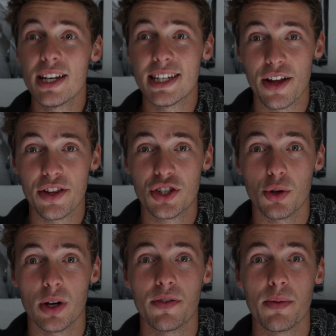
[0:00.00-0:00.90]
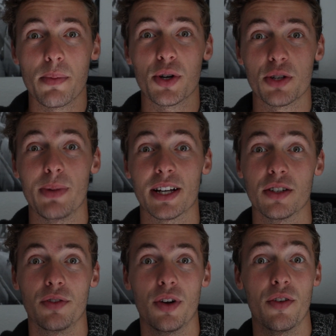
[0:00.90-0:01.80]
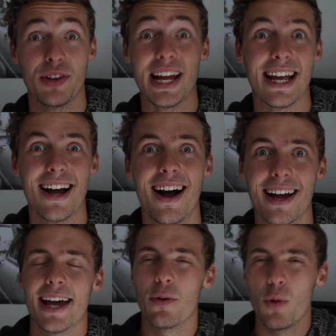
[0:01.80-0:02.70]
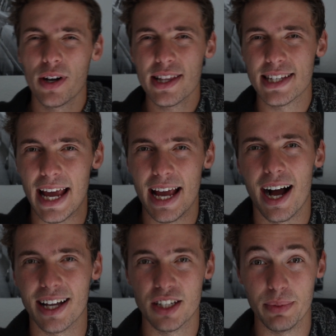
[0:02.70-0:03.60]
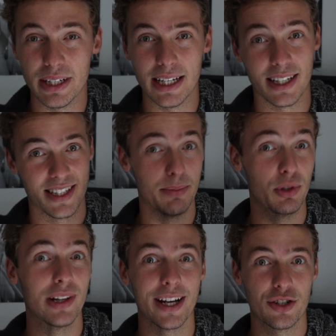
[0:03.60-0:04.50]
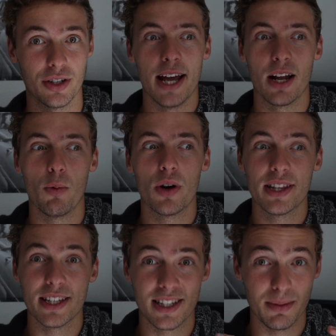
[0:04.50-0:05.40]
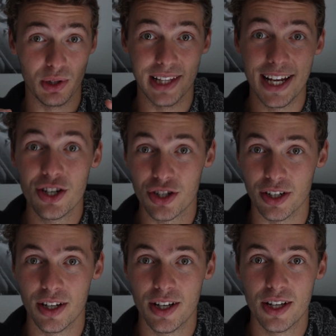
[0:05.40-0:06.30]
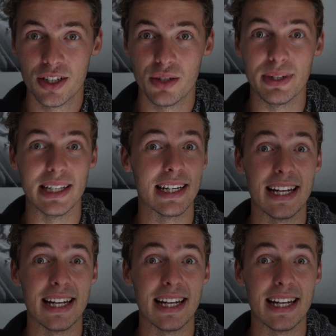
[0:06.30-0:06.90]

to tell this story from the perspective of an AI. And I wanted this AI to be in a simulation. And I wanted this simulation to be in an